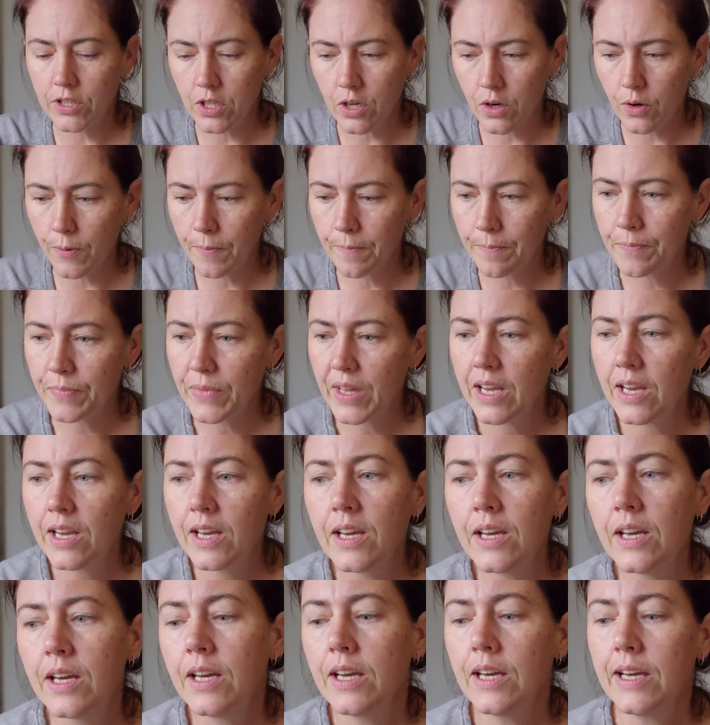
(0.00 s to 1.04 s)
So
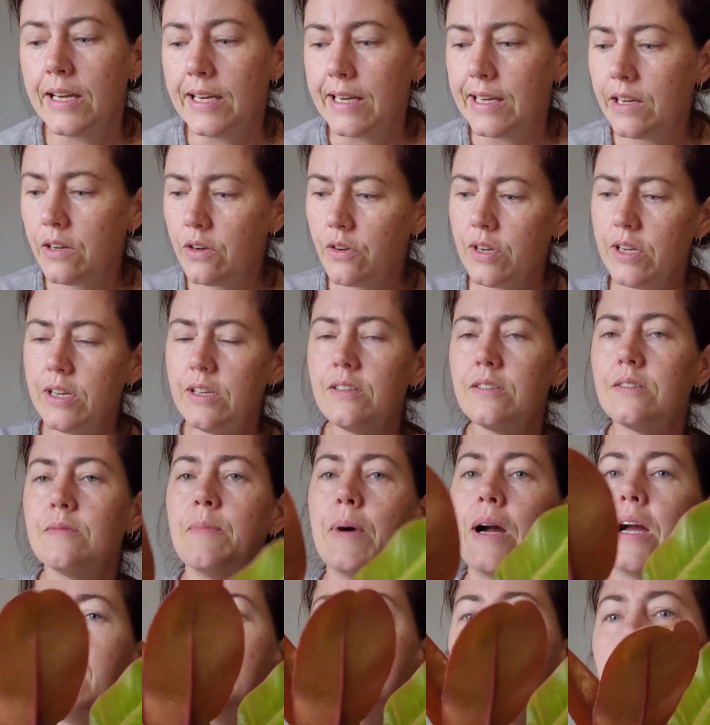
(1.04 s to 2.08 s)
here is
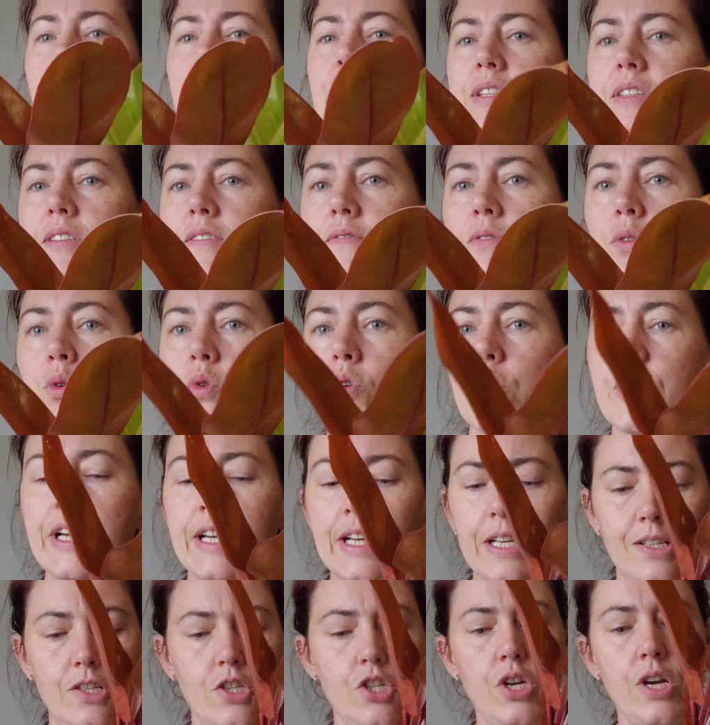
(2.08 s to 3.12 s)
my Prince of
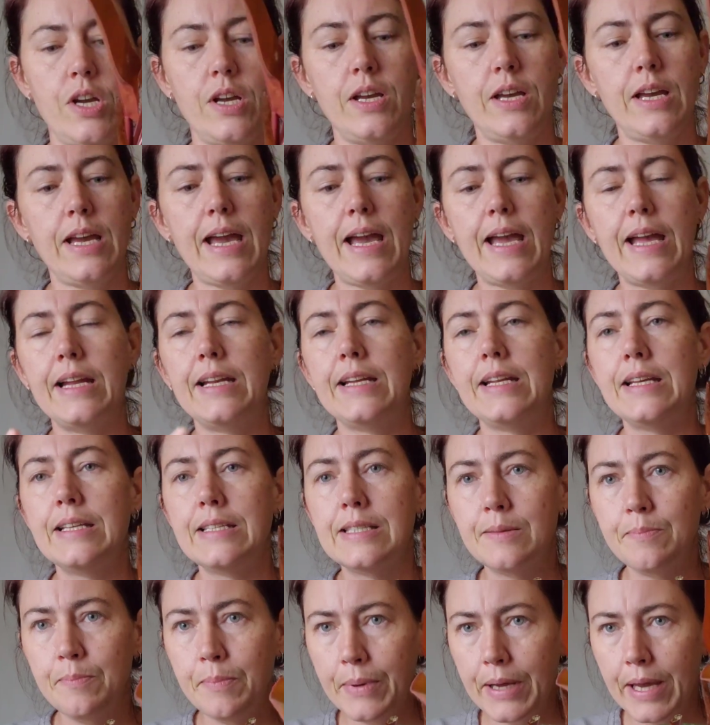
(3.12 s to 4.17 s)
Orange and his